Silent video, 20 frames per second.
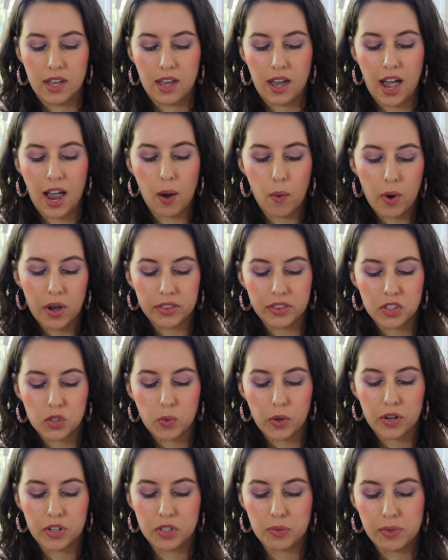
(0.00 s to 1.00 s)
I want the
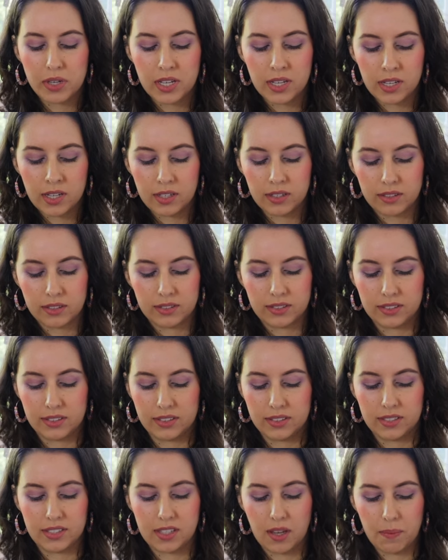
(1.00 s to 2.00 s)
sweater to be
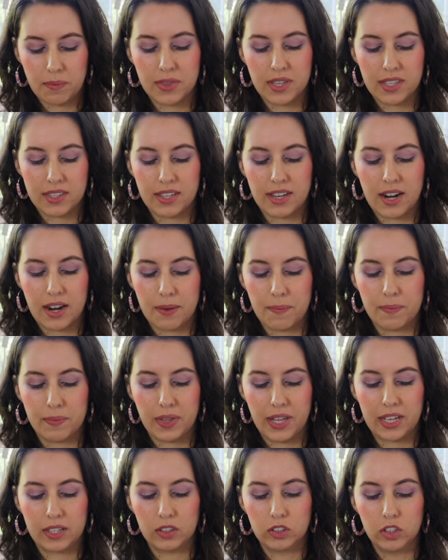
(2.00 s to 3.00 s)
something that I'm
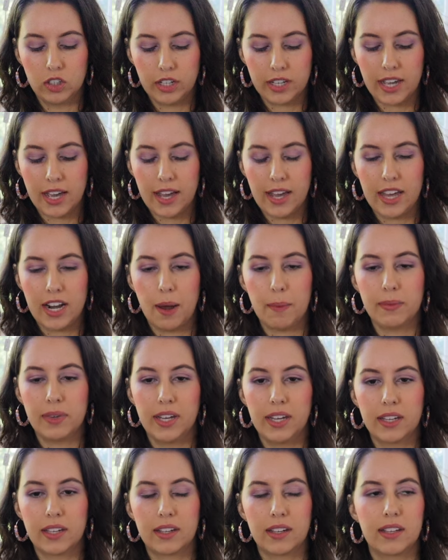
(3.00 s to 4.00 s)
like, look at and I'm
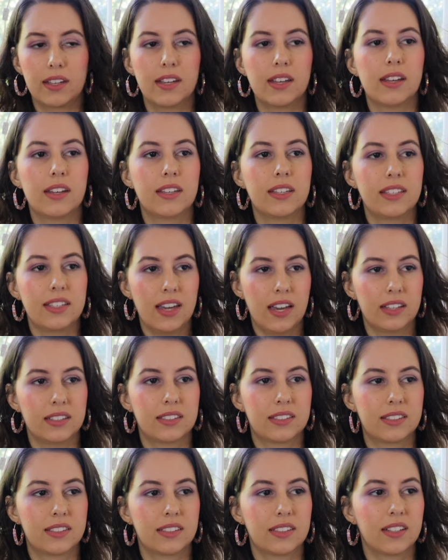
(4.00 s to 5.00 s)
like,
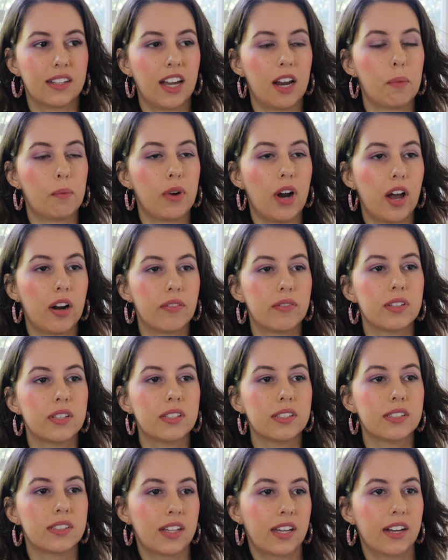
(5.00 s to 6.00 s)
yes, I'm proud of
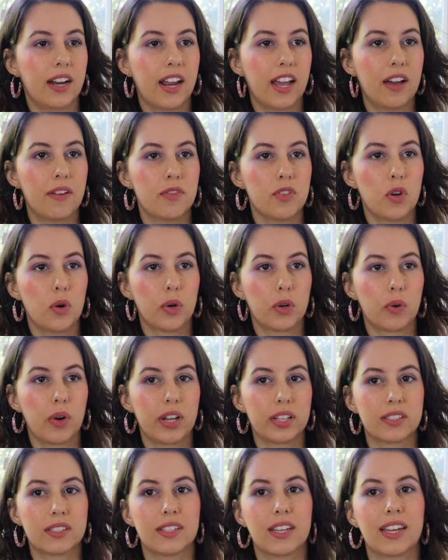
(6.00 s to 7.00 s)
this and I have no
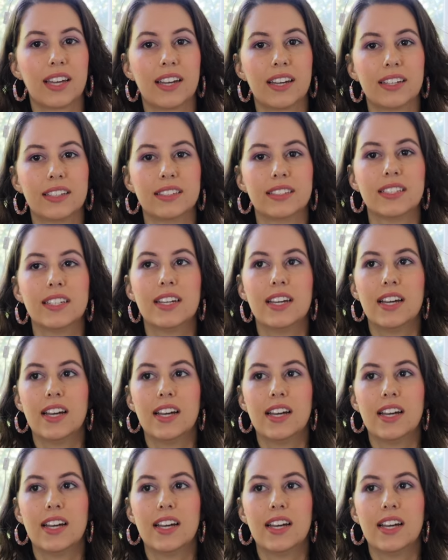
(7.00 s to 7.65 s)
regrets. And